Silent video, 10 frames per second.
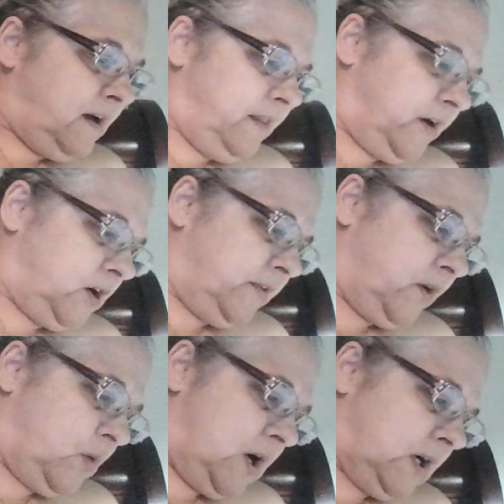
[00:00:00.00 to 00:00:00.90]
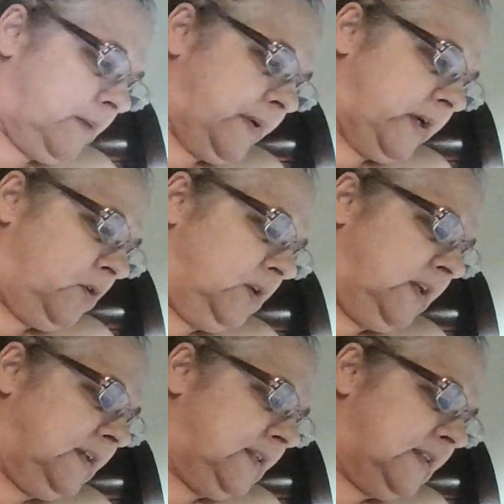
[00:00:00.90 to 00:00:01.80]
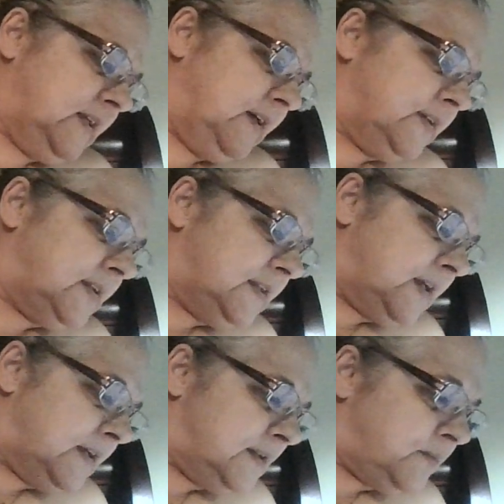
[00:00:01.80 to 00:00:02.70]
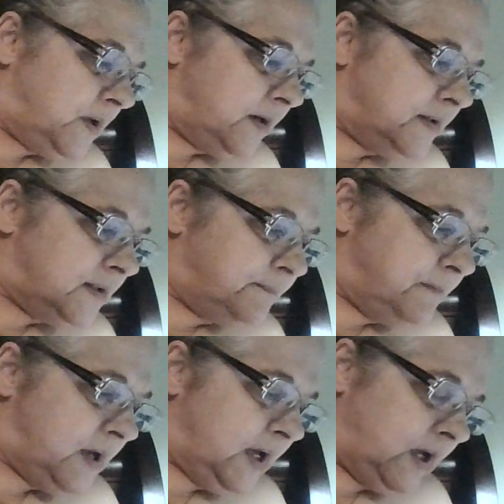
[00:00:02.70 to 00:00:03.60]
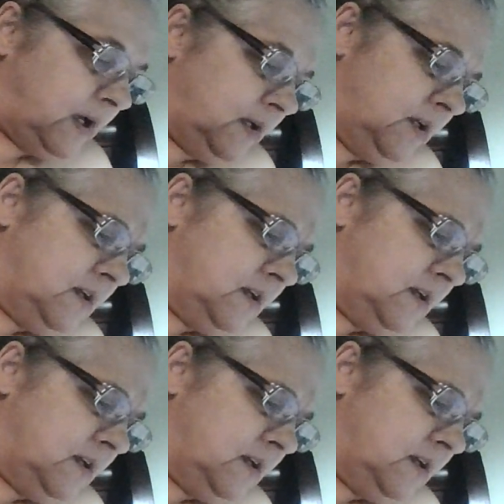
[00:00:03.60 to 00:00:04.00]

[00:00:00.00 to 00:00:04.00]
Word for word: other, the walkabout, let's see, it says where it's made.